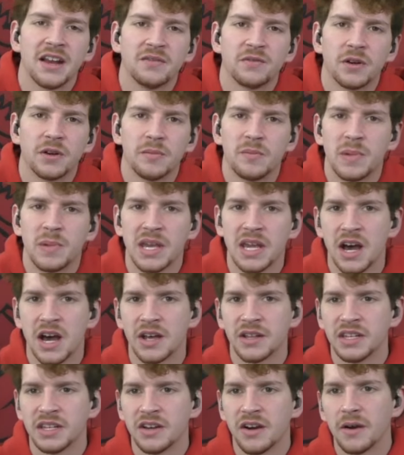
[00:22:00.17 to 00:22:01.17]
from
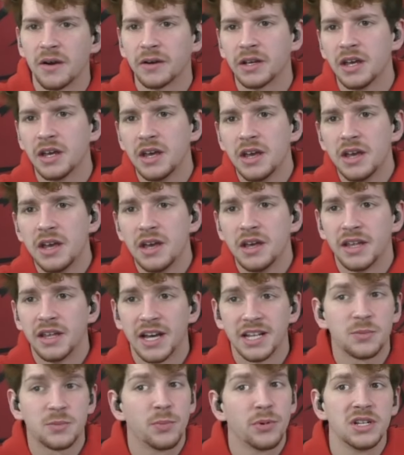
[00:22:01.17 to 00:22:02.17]
beyond the arc.
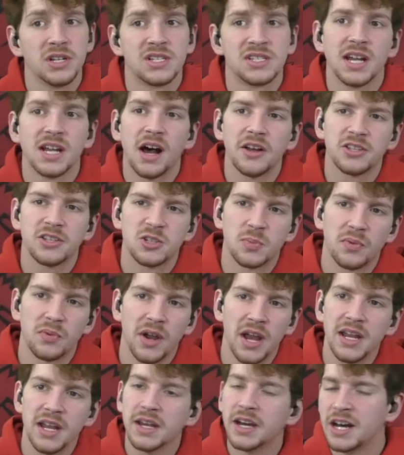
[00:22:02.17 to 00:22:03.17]
That's pretty solid
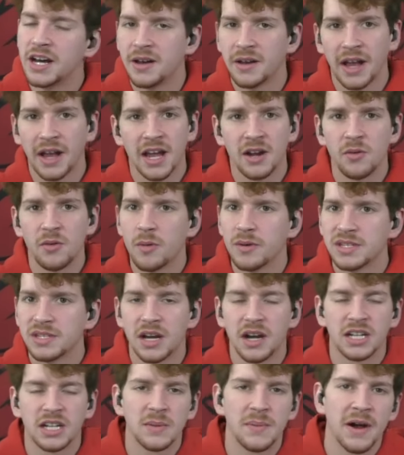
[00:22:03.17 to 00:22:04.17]
spread, kind of what we
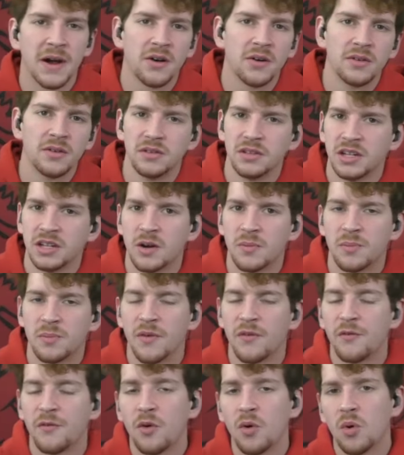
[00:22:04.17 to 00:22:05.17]
talked about,
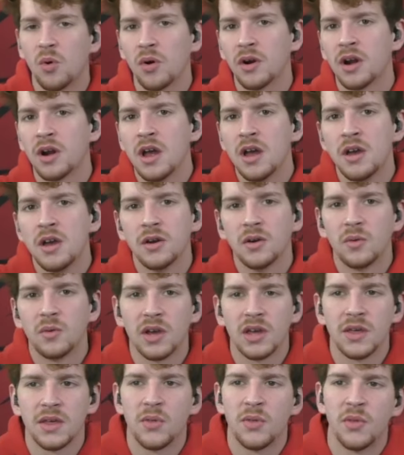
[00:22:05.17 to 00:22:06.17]
before
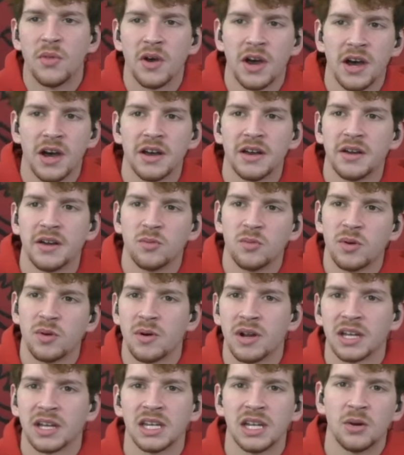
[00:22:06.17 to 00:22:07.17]
with we
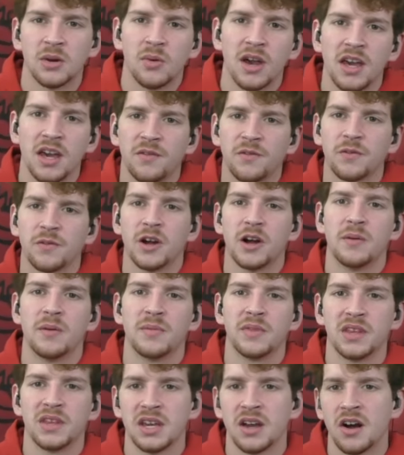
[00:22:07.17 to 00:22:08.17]
want to get away
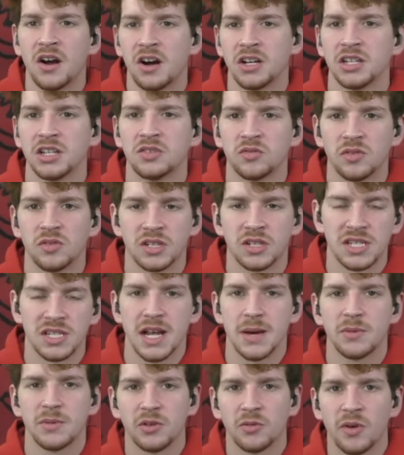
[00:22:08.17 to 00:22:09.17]
from the Audie Crooks and
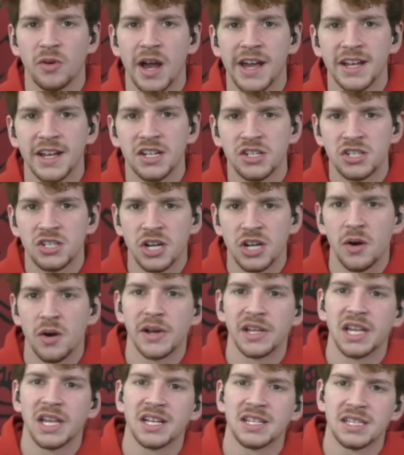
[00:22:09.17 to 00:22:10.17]
Emily Ryan show.
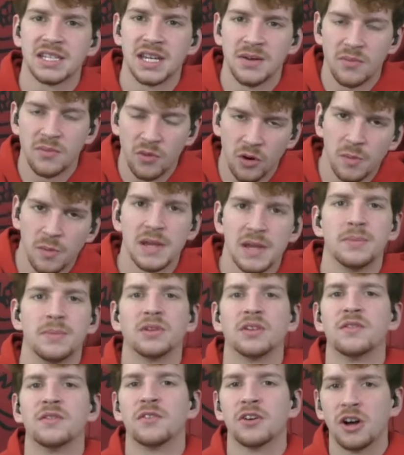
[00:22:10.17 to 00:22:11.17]
I'd like to get more
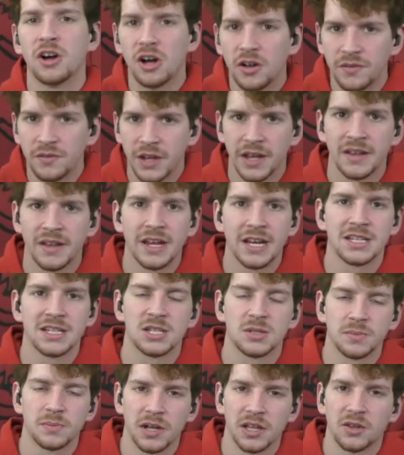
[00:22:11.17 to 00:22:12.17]
people involved. I'd like to
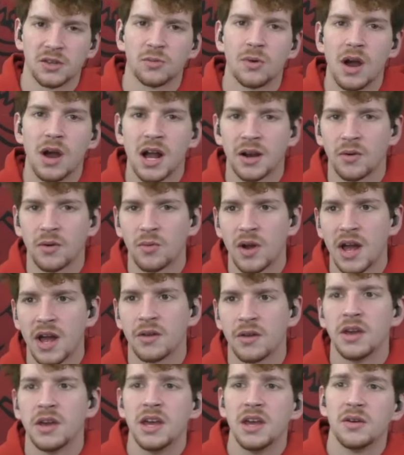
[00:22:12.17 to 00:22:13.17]
spread the rock
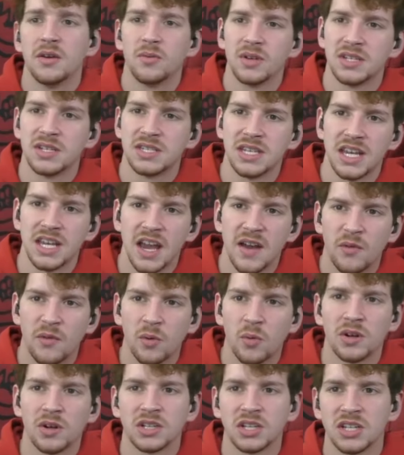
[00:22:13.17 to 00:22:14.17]
around. We see
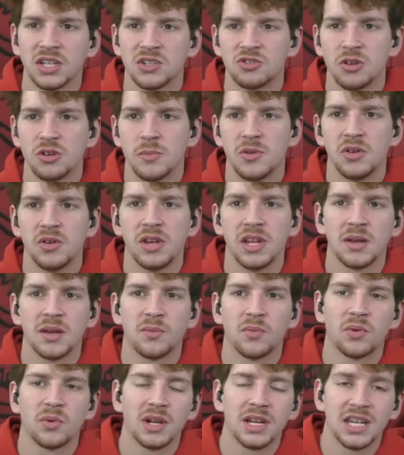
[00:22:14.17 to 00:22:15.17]
everyone contributing
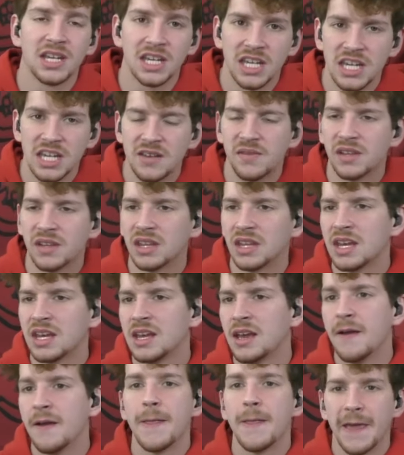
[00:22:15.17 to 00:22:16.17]
pretty
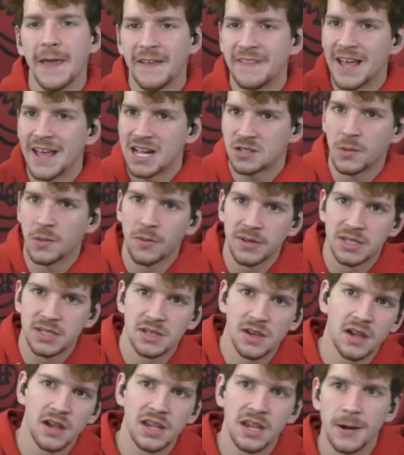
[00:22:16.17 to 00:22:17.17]
evenly, and that's what we
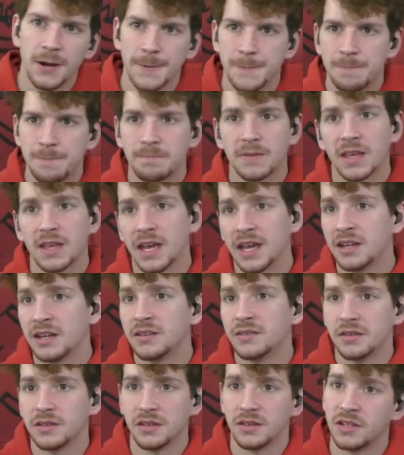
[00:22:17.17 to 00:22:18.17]
saw here.
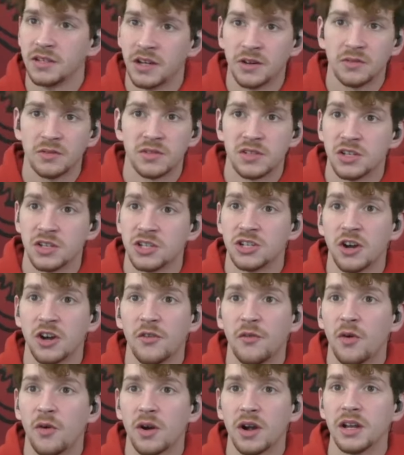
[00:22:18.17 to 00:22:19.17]
And, to show
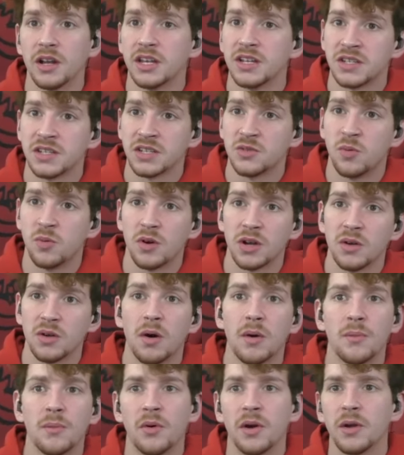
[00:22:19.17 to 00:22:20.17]
for it is a
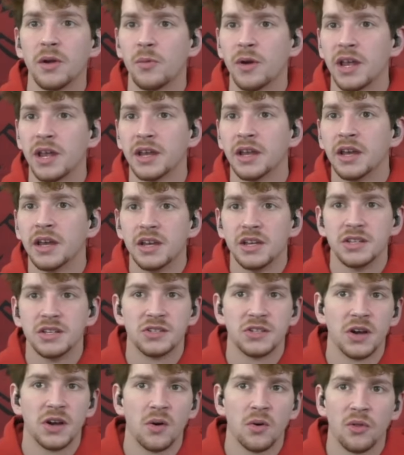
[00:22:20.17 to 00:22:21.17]
21-point win.
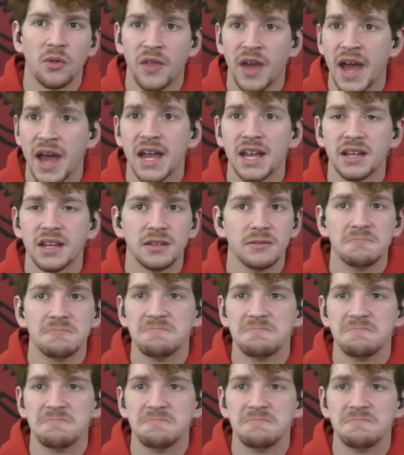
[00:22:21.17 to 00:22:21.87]
So that